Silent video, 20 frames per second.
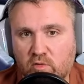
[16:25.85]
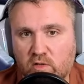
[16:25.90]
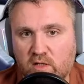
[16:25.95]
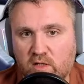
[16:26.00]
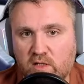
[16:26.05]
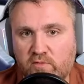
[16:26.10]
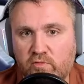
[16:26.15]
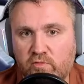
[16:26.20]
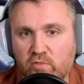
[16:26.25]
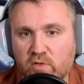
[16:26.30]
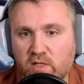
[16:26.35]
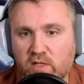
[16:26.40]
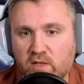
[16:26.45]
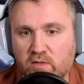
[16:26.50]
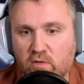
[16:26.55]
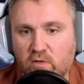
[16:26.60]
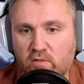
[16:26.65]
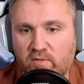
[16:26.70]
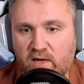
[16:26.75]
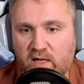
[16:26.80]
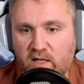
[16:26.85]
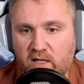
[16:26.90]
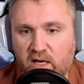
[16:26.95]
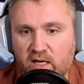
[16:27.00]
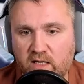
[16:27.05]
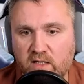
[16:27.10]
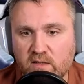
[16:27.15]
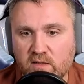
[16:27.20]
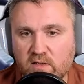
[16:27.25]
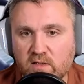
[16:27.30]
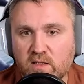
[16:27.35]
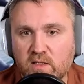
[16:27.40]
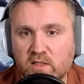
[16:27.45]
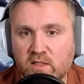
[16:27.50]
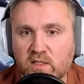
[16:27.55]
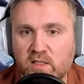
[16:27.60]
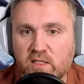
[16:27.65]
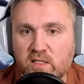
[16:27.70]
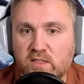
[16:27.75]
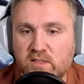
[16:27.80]
And if you look at the level 9,
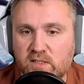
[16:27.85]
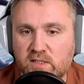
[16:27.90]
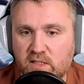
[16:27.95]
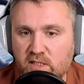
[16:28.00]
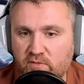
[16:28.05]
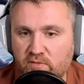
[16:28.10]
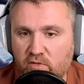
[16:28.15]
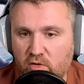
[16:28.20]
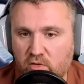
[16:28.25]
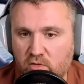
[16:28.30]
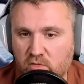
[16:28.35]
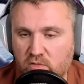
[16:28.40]
it's even.